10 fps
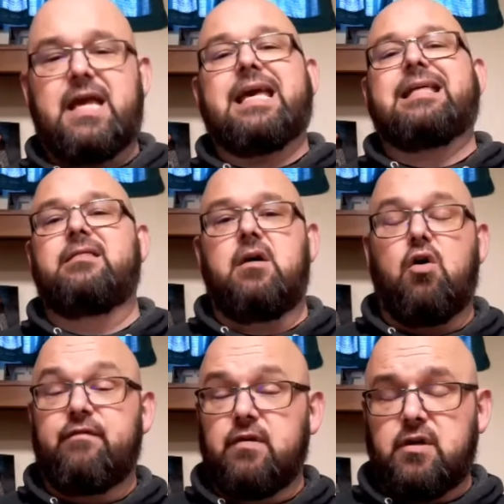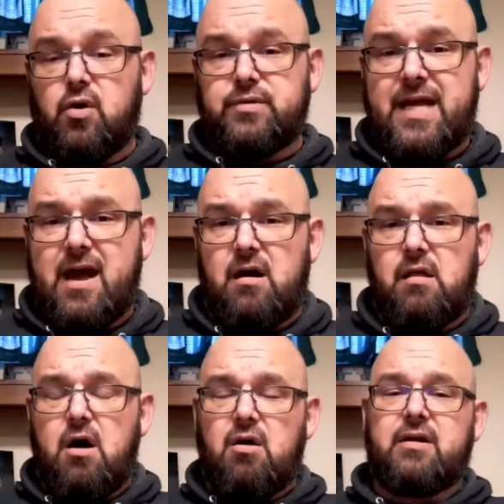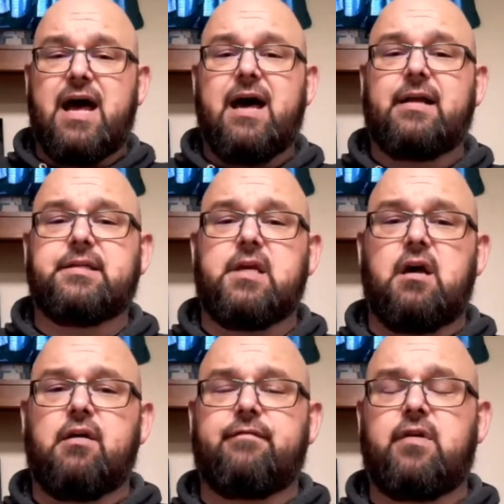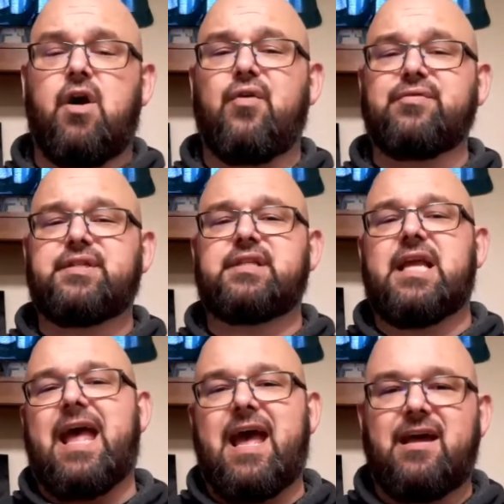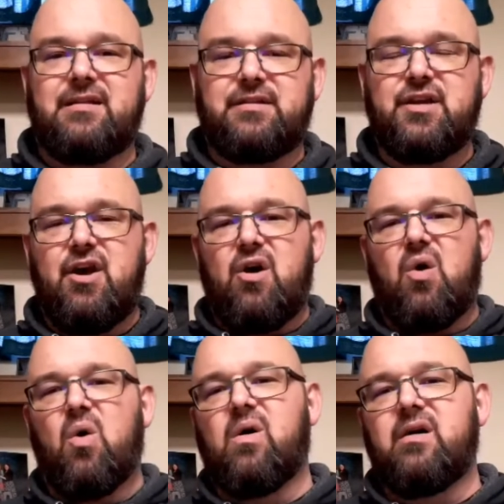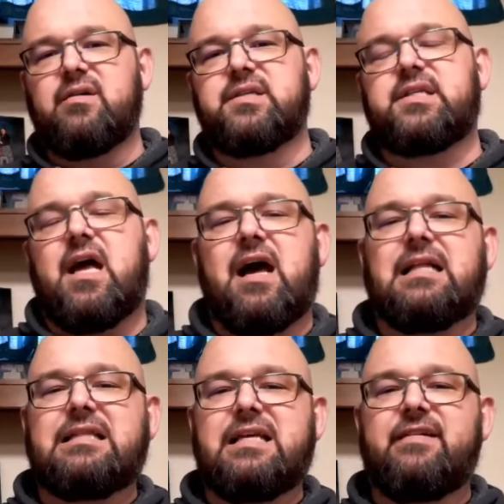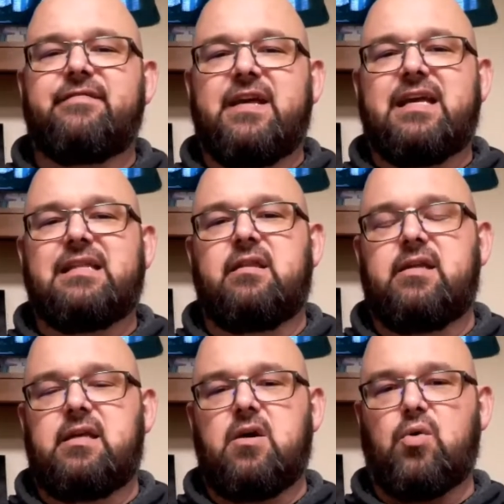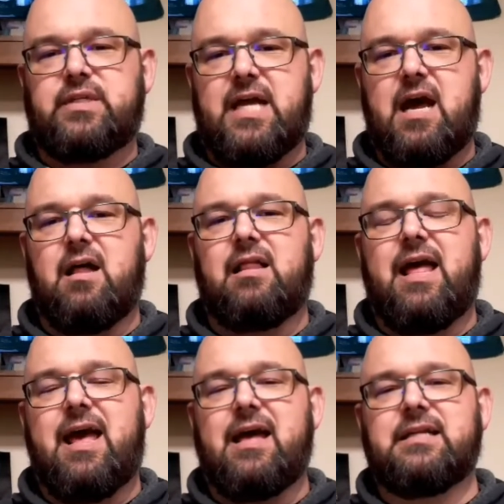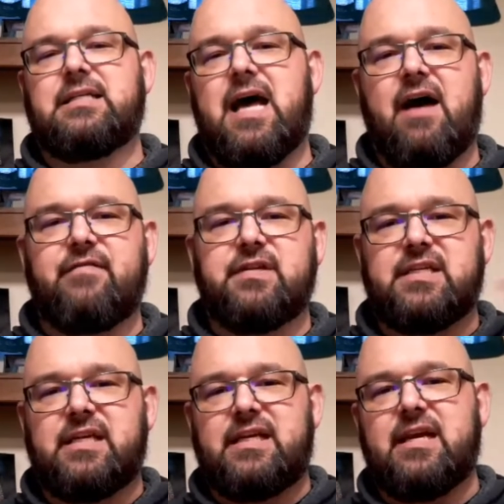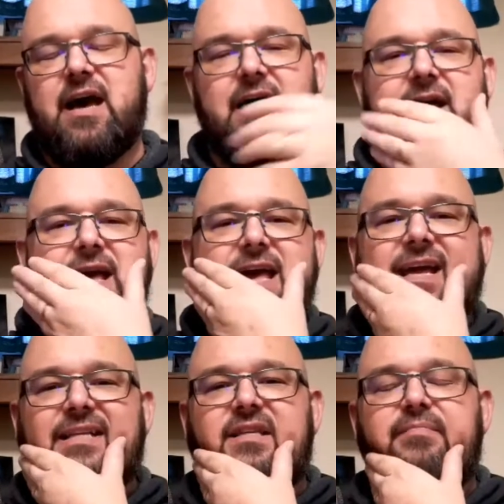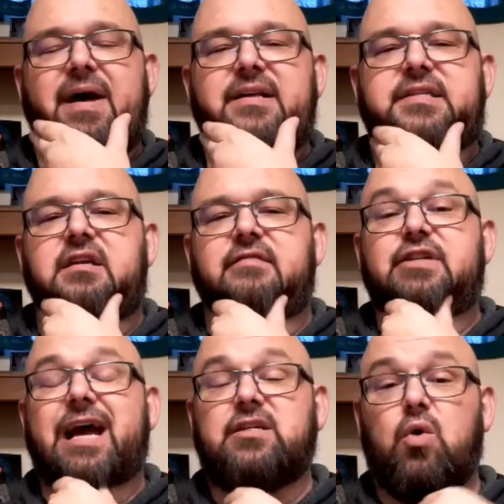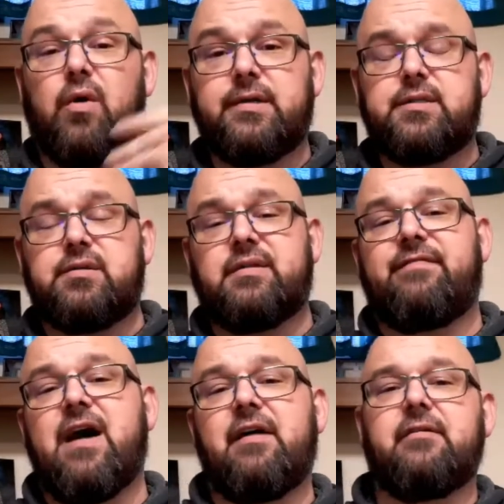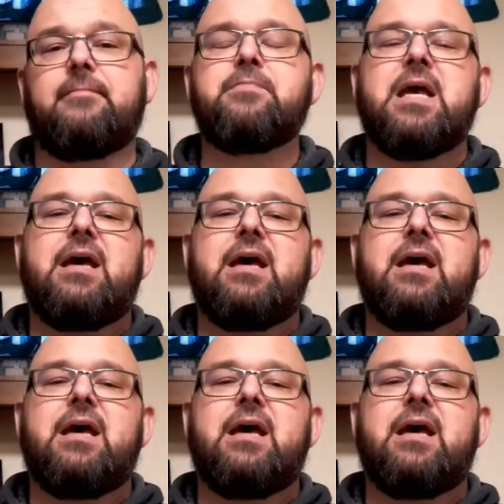in the Overlook Hotel, all kinds of ghosts and horrors live in the hotel. And obviously, it gets the best of Jack Torrance, who's the father.